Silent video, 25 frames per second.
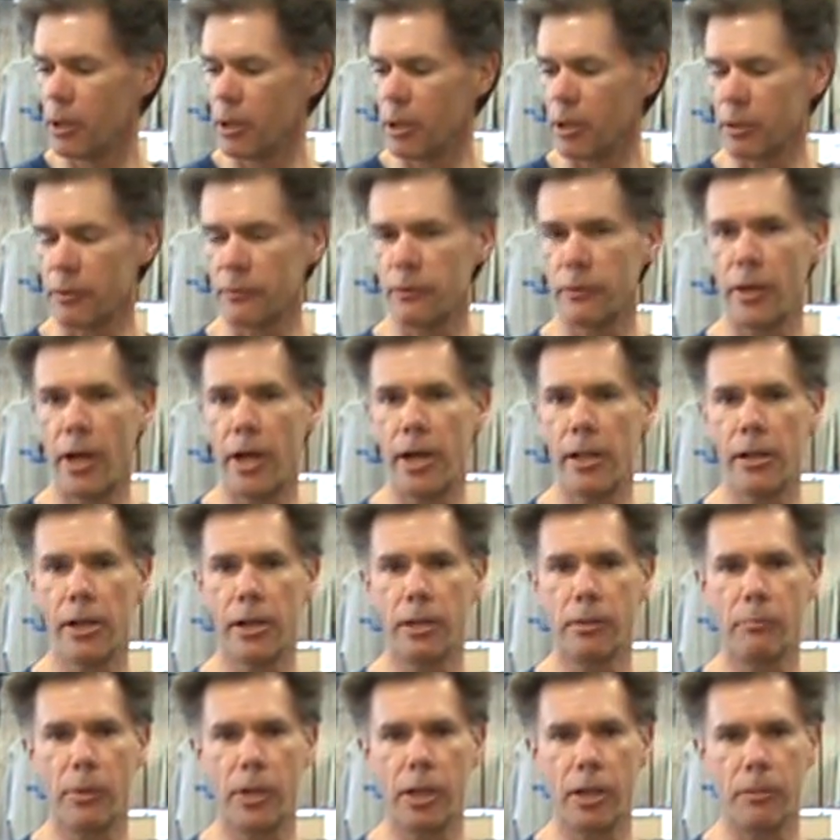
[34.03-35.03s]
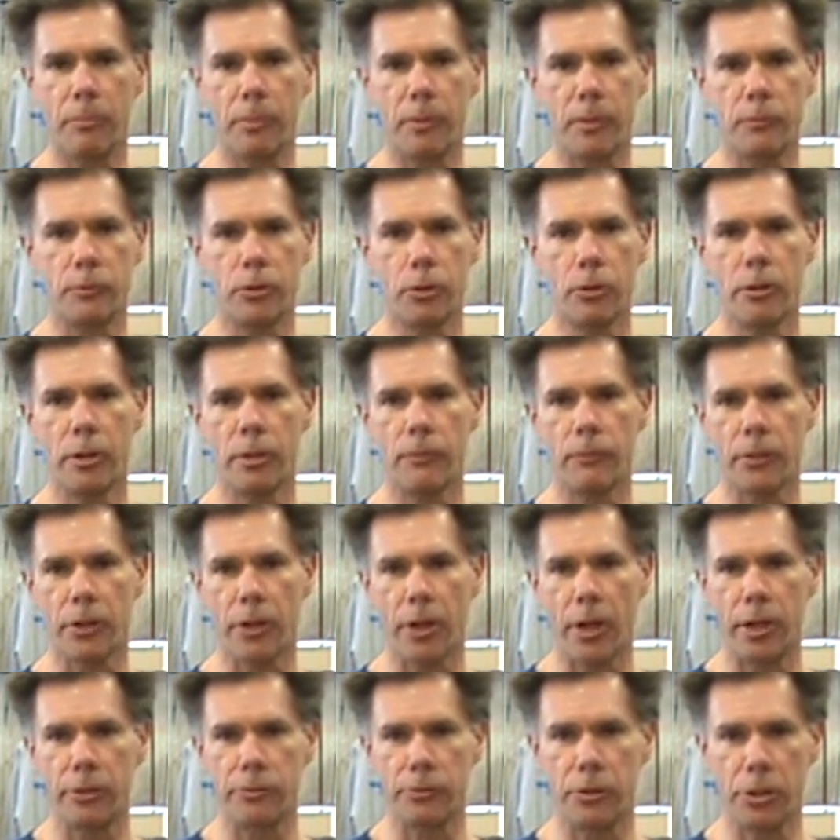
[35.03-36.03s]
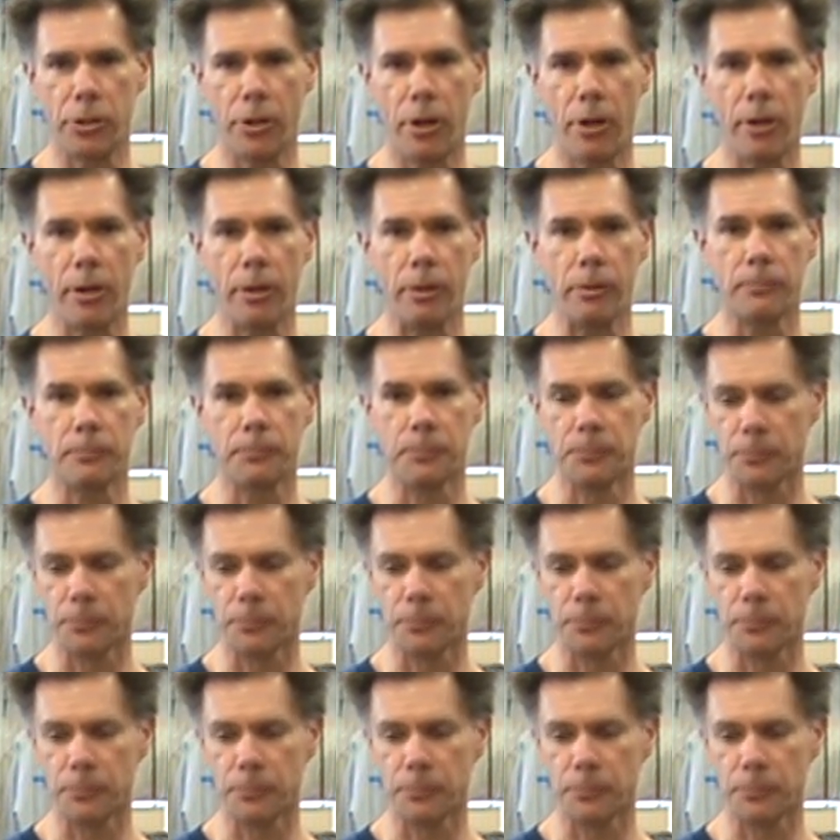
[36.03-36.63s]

and a fly line made up of two different kinds of yarn.